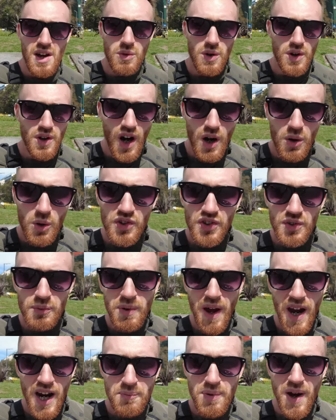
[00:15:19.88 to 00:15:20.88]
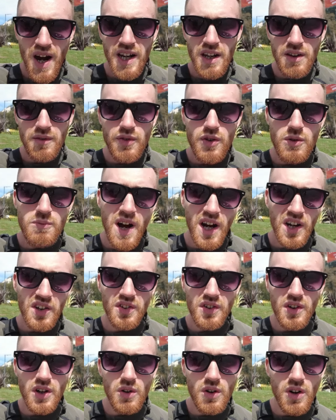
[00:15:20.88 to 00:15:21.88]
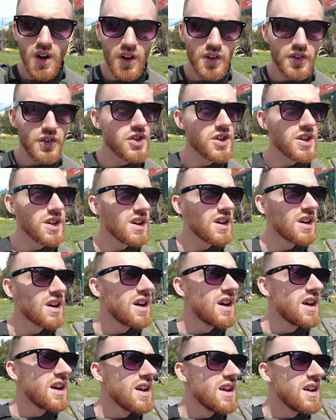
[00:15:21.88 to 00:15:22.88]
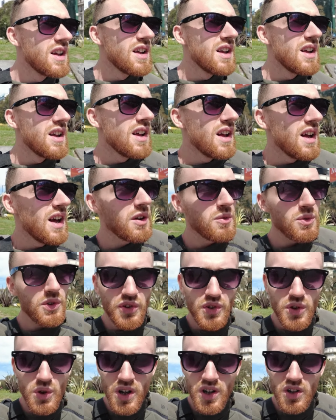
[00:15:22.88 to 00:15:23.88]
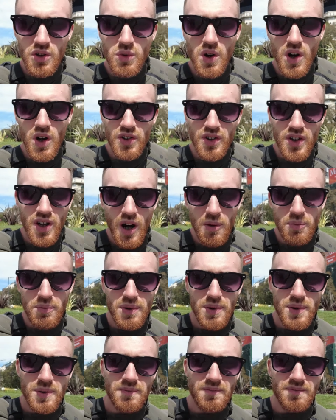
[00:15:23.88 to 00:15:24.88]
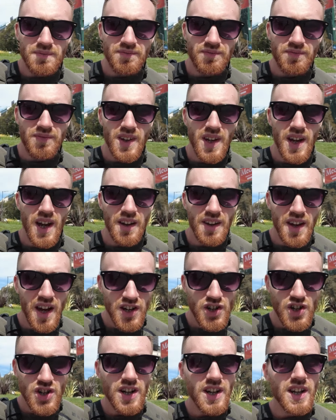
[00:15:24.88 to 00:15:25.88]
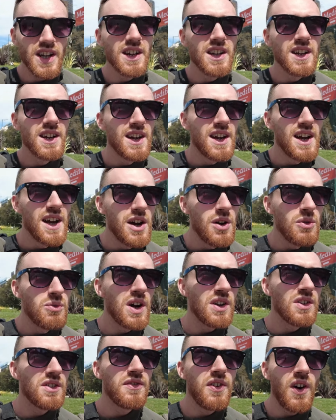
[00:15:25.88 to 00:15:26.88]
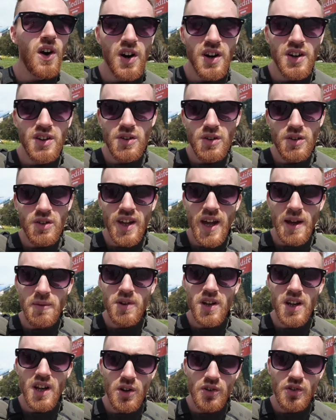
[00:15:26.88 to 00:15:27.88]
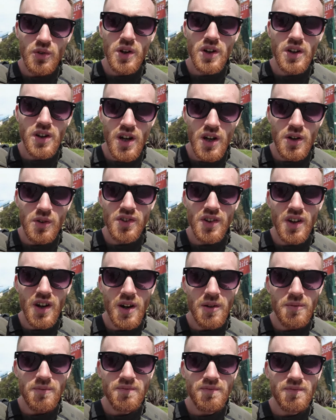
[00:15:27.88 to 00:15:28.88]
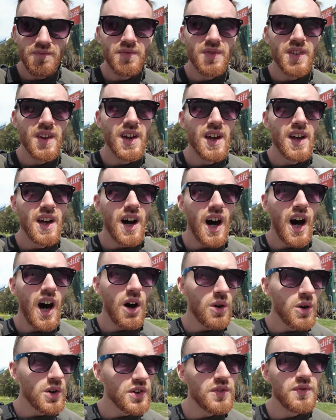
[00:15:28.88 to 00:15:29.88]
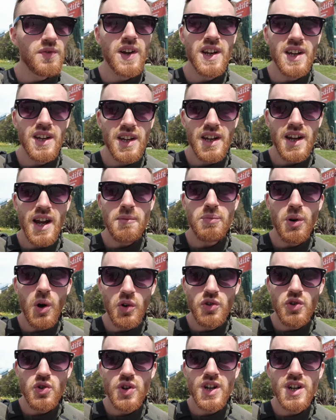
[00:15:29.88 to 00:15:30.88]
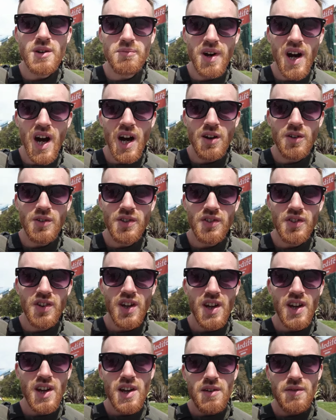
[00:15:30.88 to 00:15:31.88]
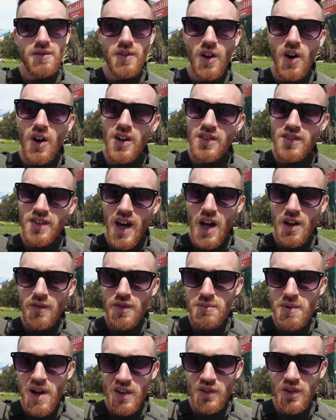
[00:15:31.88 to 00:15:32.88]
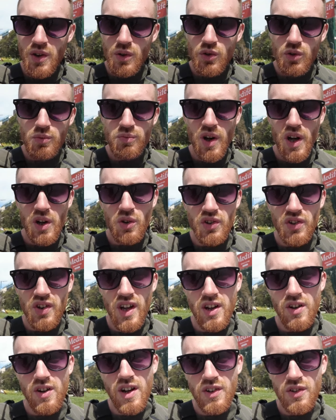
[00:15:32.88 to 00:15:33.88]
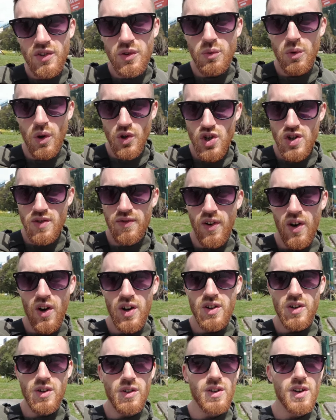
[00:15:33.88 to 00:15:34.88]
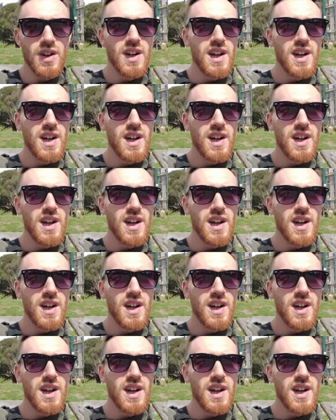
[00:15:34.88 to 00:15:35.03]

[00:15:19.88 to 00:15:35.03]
When I was backpacking through Mexico last year, it was during the World Cup, and actually when the final came closer and closer, I was thinking and pondering about flying down from Mexico to Buenos Aires to watch the final